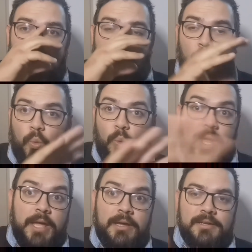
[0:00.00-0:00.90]

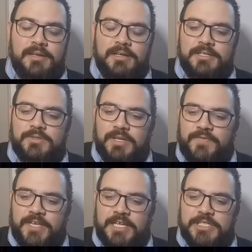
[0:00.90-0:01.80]
weird
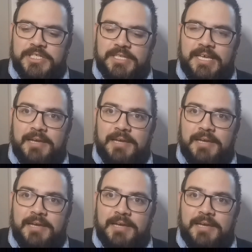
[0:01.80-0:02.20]
disqualification there.